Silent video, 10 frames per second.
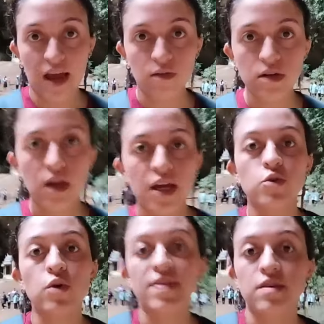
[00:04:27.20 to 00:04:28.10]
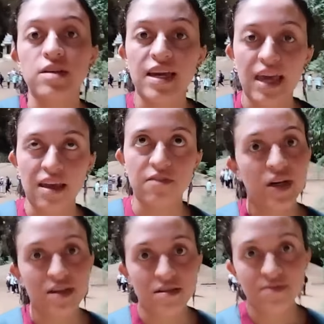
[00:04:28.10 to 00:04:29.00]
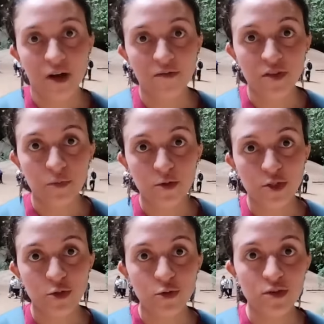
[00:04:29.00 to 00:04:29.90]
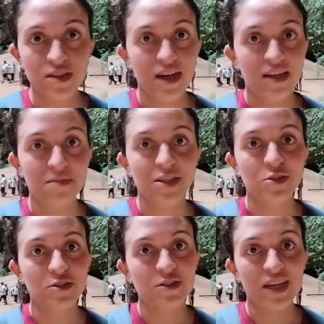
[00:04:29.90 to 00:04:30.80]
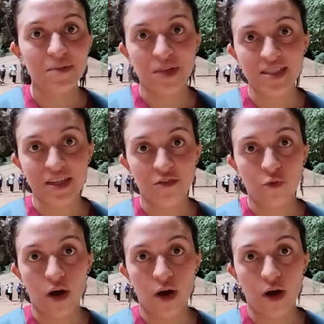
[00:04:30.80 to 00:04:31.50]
down to enter the cave. Wear comfortable shoes and make sure to take plenty of